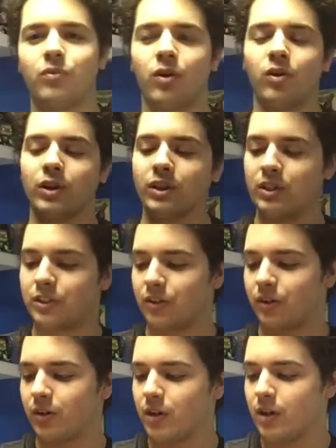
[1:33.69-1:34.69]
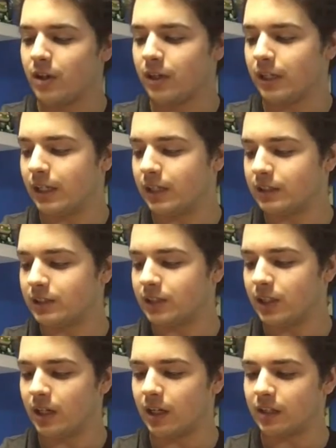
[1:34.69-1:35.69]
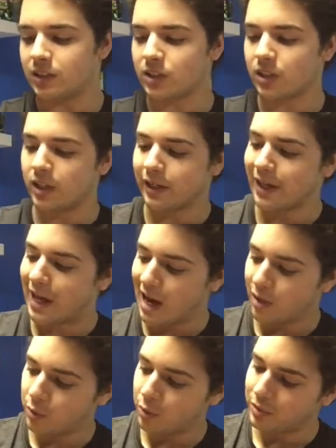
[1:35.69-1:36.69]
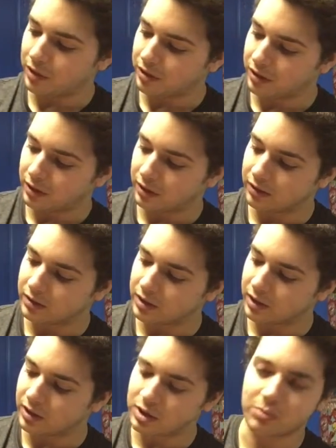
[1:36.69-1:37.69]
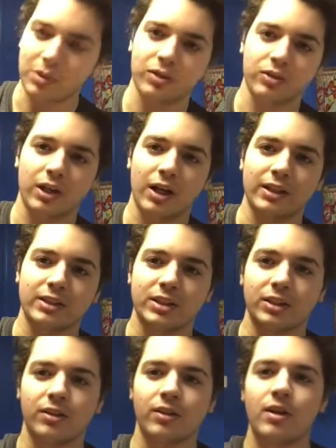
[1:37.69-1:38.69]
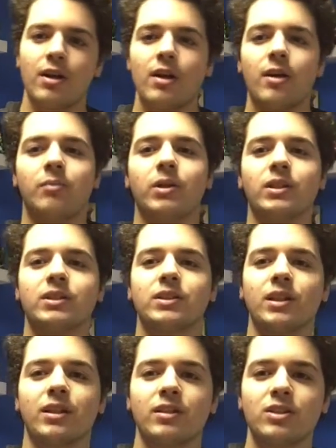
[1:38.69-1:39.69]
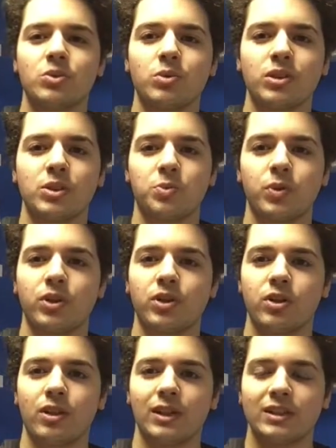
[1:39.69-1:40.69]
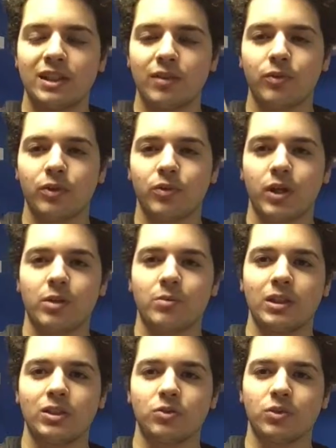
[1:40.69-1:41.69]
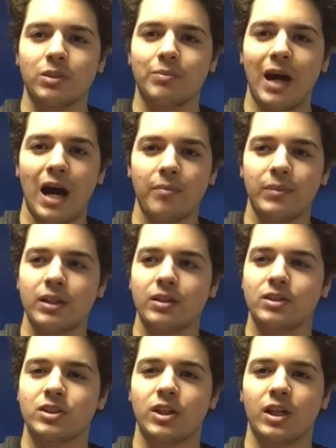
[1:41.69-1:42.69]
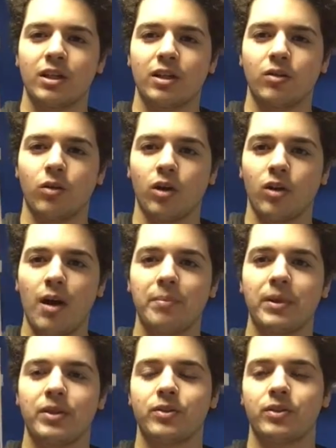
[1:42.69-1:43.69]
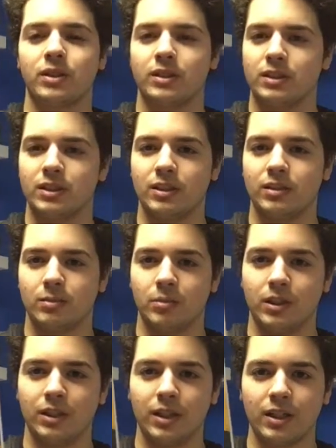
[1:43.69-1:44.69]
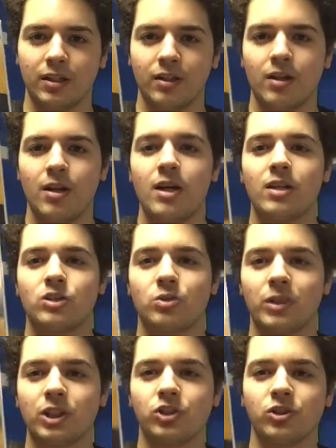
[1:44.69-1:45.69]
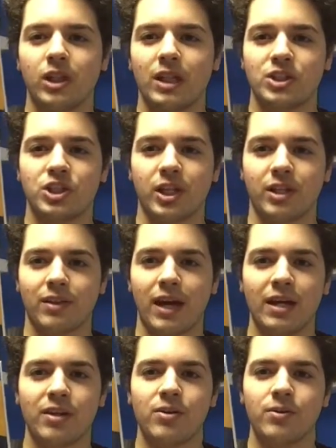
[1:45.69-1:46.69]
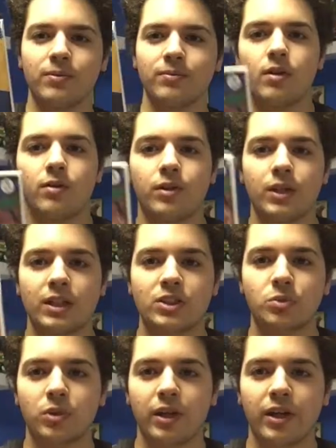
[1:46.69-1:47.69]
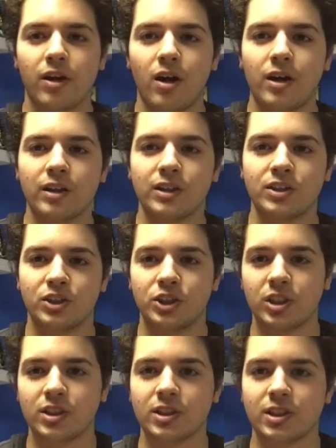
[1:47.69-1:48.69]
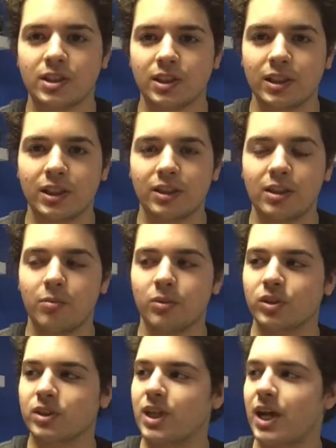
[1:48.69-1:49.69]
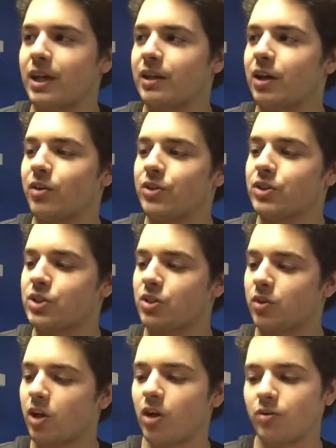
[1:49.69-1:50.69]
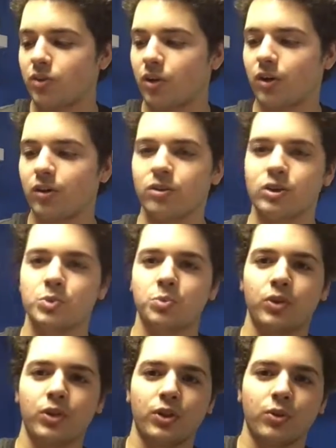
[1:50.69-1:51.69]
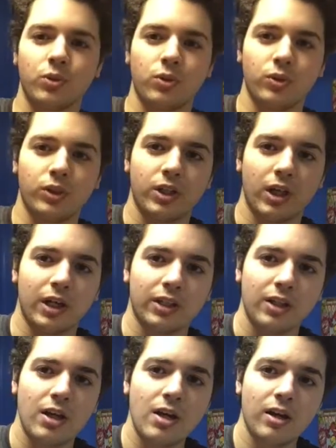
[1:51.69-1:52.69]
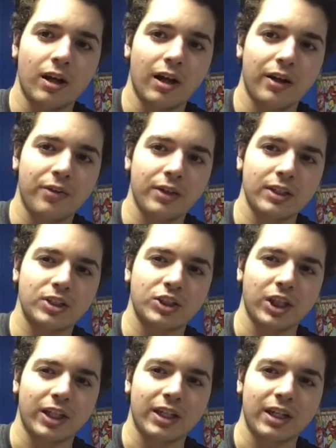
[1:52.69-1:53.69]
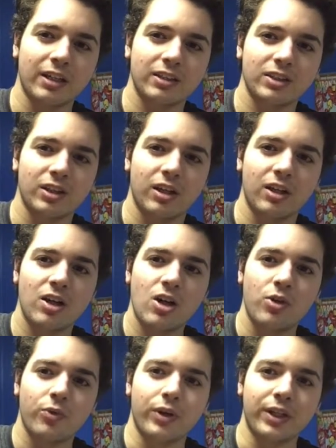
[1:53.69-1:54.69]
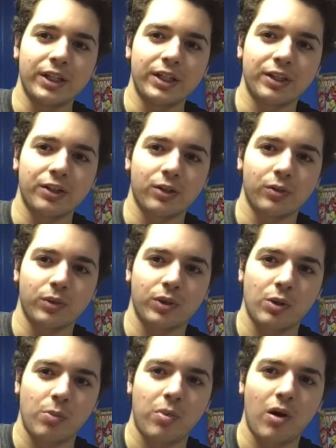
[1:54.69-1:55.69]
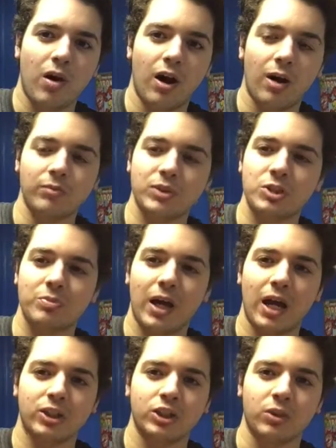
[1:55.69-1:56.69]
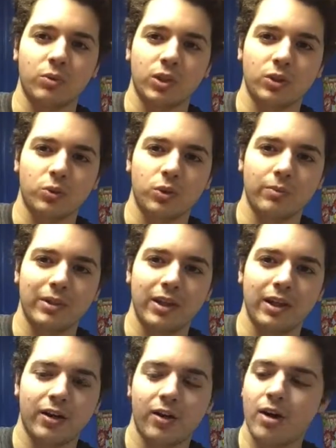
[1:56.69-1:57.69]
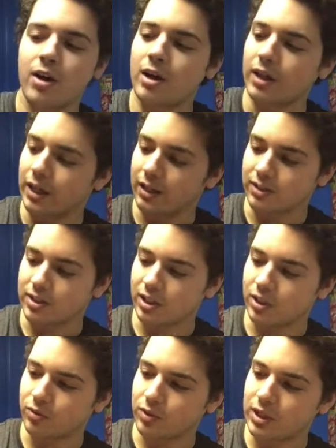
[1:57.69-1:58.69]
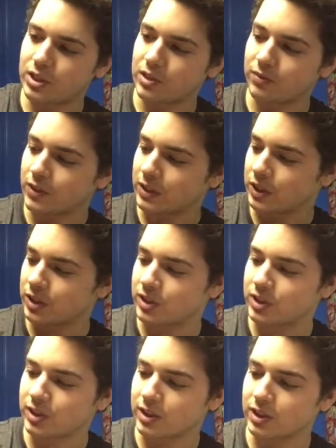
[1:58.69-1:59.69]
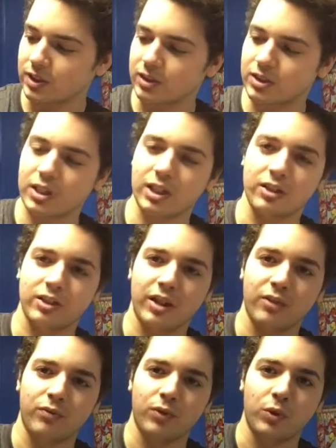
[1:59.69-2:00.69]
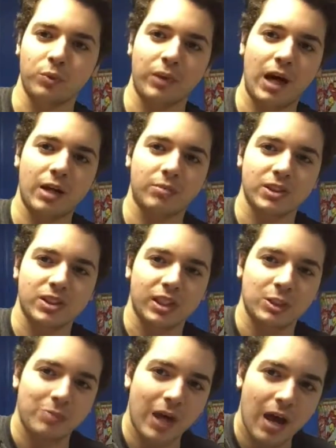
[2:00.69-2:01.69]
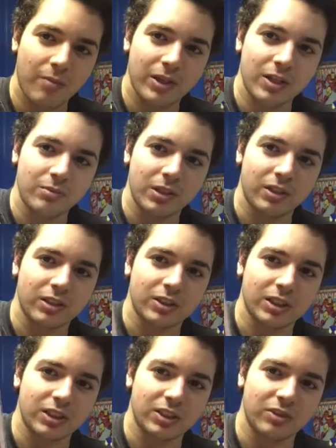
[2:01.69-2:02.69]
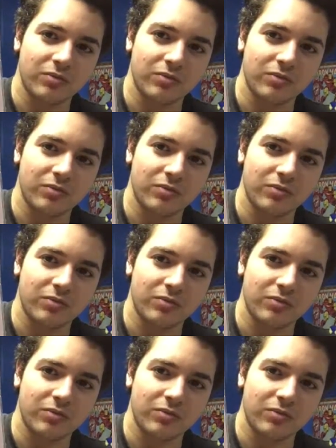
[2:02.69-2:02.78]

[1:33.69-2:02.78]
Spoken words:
falling here, and it's got Catwoman and some other guys here. But this one is pretty good. I definitely recommend to read Batman. It's getting a lot better than it did at the beginning, so make sure you guys check that out. The next one I got is Justice League number 10. Now, this cover art looks pretty cool. You got, I think it's Giganta right here with her palm smashing Wonder Woman there. And the rest of the Justice League is kind of getting flown back besides Batman because he's